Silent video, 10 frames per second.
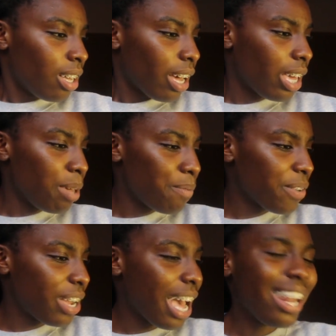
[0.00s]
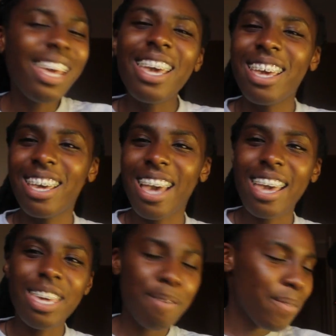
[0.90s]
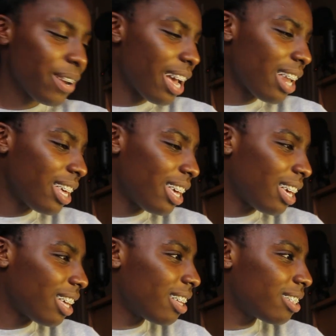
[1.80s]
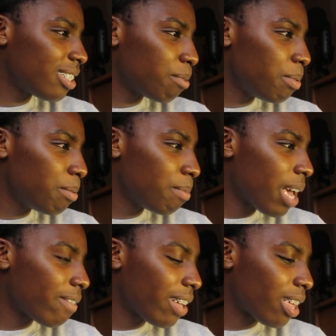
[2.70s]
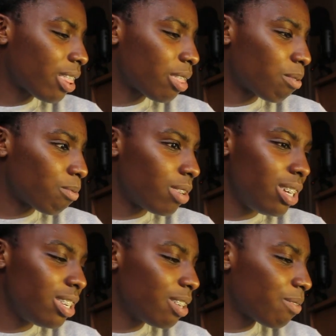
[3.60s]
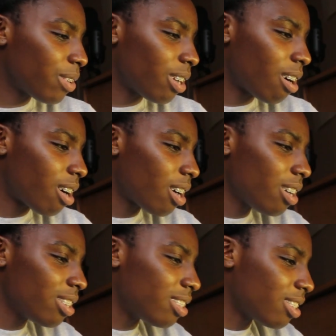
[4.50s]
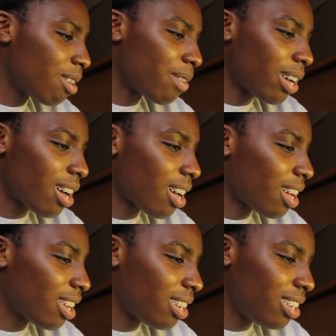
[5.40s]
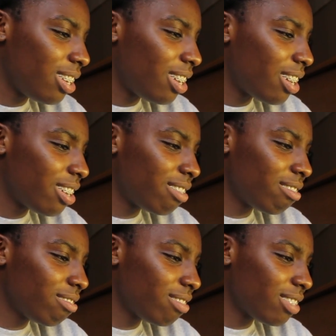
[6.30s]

I keep forgetting. Some people may have like three different cards going on, you know?